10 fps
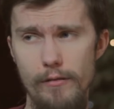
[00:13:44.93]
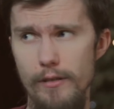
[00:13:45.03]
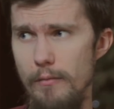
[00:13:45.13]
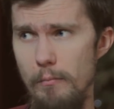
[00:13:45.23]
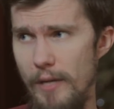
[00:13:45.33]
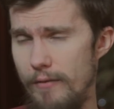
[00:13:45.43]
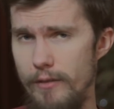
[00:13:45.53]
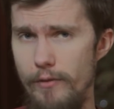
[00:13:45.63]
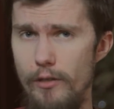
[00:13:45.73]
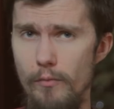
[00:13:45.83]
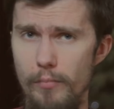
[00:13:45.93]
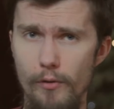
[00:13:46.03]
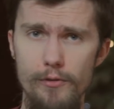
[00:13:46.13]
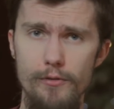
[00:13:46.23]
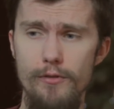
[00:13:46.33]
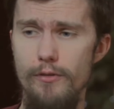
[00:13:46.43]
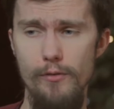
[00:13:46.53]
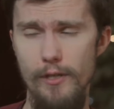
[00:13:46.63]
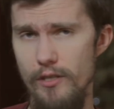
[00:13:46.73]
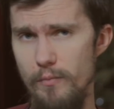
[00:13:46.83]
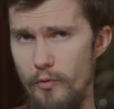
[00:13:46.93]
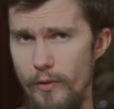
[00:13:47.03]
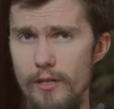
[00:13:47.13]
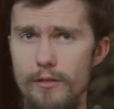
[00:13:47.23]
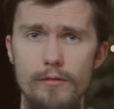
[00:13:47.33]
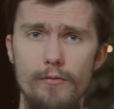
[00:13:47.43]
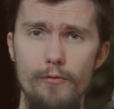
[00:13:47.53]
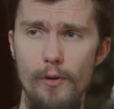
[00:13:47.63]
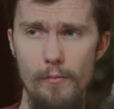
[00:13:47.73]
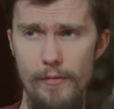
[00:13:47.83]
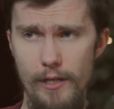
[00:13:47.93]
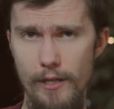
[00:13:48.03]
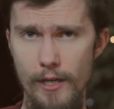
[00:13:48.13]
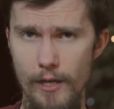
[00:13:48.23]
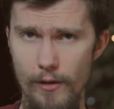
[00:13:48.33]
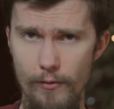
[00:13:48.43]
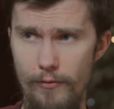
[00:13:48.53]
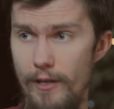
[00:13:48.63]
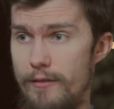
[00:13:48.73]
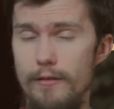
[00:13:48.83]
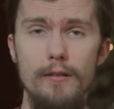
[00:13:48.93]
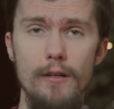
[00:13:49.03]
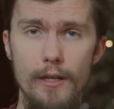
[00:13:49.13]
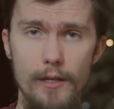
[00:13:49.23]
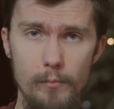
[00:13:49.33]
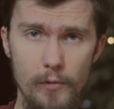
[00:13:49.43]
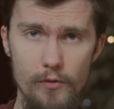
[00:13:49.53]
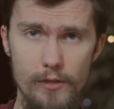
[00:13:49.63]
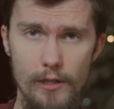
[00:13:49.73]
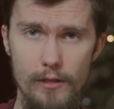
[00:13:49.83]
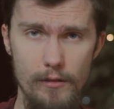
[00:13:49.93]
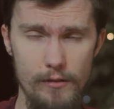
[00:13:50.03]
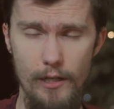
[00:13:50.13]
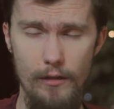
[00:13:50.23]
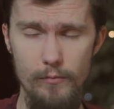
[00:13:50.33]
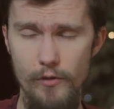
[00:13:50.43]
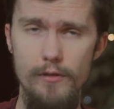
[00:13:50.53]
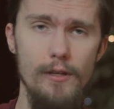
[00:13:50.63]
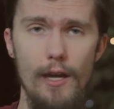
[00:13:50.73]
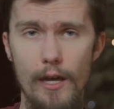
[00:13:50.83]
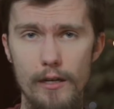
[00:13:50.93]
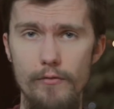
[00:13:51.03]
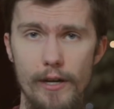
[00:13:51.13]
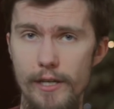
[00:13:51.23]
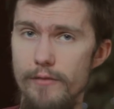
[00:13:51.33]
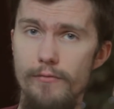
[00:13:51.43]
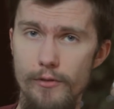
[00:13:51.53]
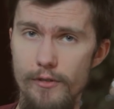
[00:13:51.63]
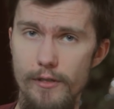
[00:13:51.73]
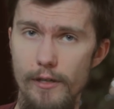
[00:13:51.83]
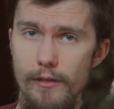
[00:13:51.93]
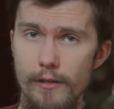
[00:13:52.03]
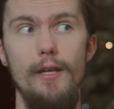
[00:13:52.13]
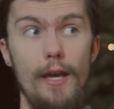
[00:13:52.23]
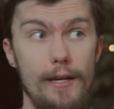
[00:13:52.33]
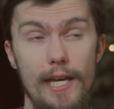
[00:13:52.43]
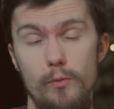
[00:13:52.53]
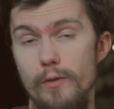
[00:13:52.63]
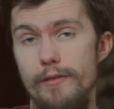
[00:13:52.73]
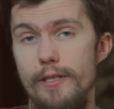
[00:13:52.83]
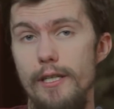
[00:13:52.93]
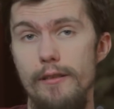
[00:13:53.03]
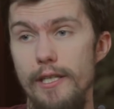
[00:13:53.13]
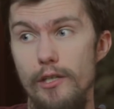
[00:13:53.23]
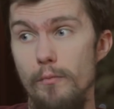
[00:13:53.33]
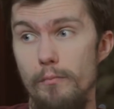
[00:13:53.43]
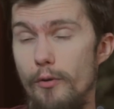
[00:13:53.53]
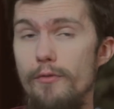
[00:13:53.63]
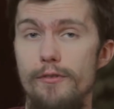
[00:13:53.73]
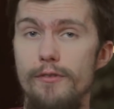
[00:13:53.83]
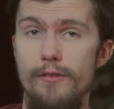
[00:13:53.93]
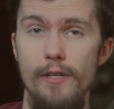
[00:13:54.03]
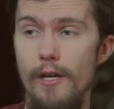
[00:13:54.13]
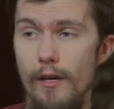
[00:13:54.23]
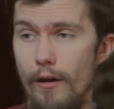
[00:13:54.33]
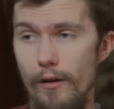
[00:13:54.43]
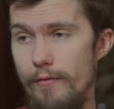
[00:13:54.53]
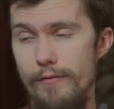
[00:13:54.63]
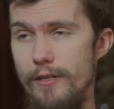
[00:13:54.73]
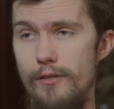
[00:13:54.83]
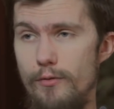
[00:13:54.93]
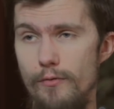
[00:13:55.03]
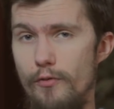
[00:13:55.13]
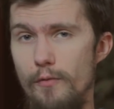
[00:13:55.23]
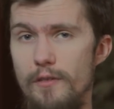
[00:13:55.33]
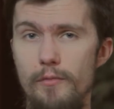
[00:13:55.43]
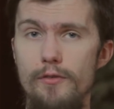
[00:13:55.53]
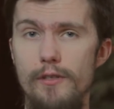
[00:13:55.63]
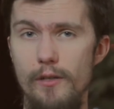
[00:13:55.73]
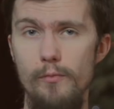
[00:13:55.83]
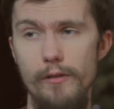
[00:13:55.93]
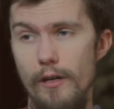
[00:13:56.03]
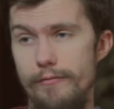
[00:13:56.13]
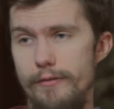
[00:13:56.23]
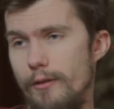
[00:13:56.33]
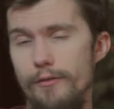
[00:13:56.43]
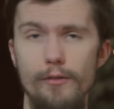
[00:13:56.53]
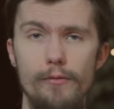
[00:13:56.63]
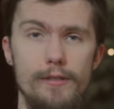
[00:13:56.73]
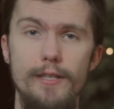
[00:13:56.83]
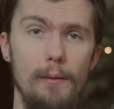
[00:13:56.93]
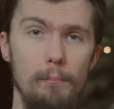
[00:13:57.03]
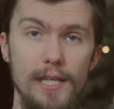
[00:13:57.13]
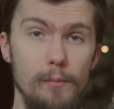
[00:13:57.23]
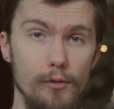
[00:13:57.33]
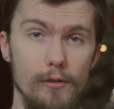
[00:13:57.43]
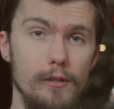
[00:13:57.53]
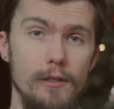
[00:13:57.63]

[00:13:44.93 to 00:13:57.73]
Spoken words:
The Mevlevi composers took inspiration from the fasl music, the secular music, and vice versa. And as we've seen, the composers of these two forms of music were often also the same people.